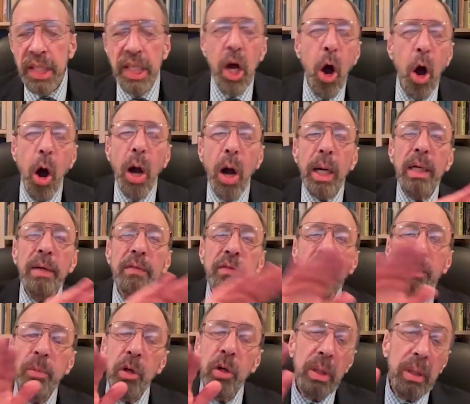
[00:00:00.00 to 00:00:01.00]
the arc
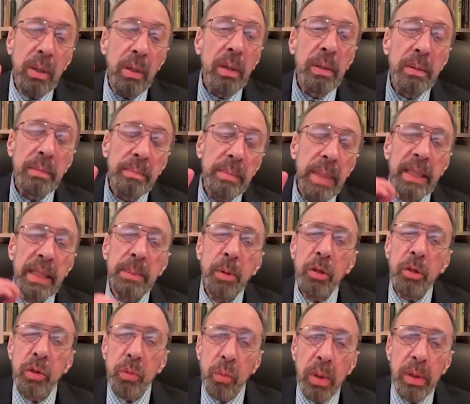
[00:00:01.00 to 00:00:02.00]
of the book, or I
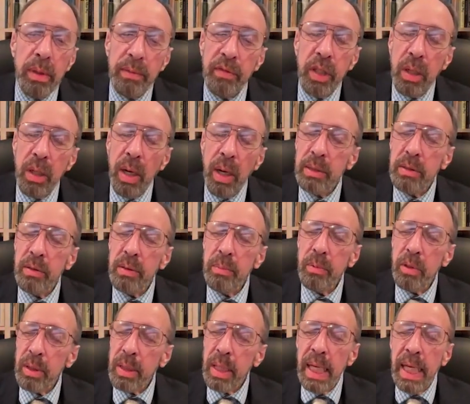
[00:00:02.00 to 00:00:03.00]
suppose one of the arcs of the
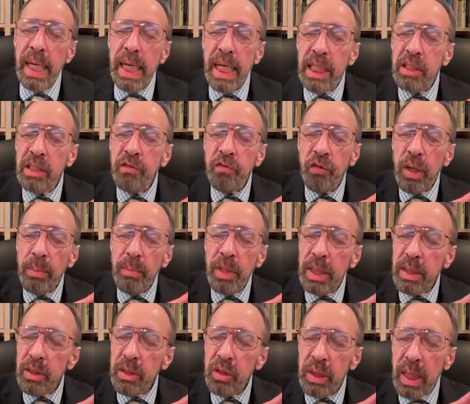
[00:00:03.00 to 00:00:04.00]
book, is from
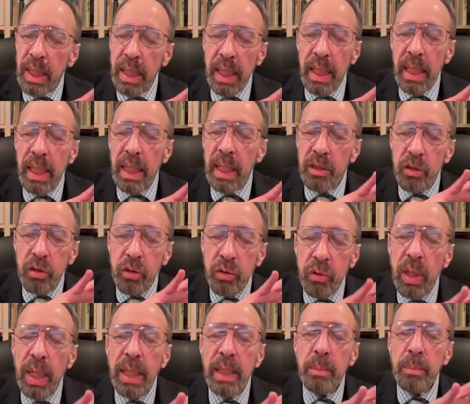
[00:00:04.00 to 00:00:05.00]
this
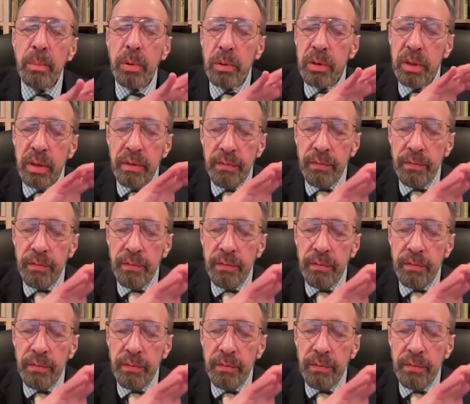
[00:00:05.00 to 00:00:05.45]
incredible